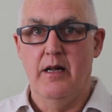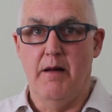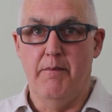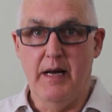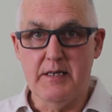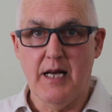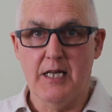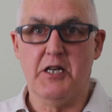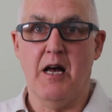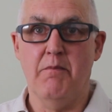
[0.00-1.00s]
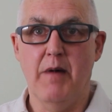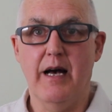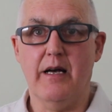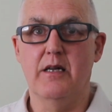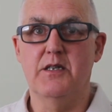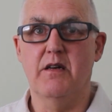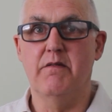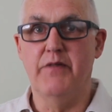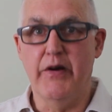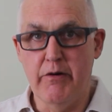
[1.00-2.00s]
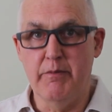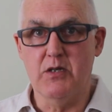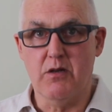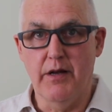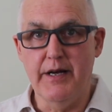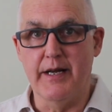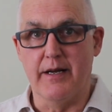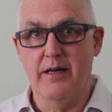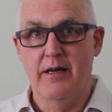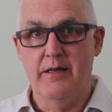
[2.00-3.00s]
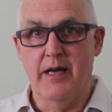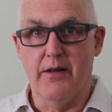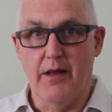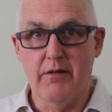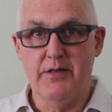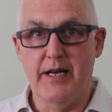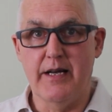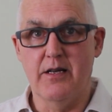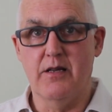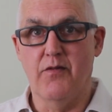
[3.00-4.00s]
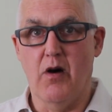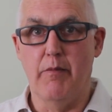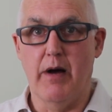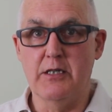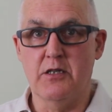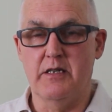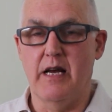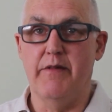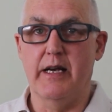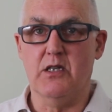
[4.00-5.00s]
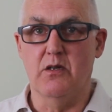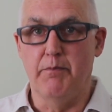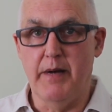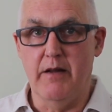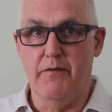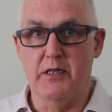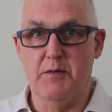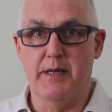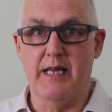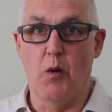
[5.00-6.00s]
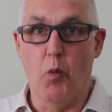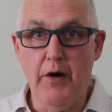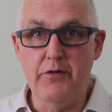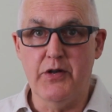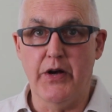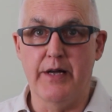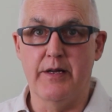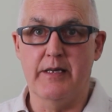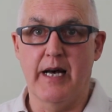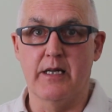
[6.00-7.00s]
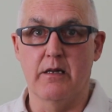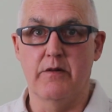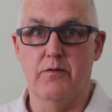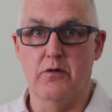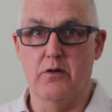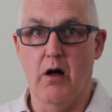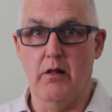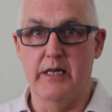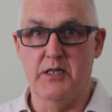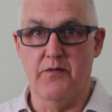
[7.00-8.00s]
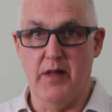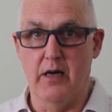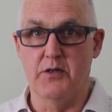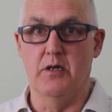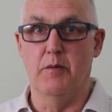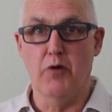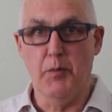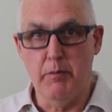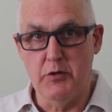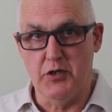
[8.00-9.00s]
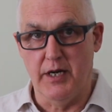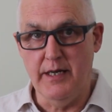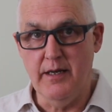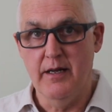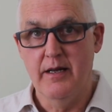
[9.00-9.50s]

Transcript: Now, massage gun marketers are very misleading. Now they'll tell you that the vibrations have excellent benefits, but they won't tell you that they deliver a lot less of those than a proper machine.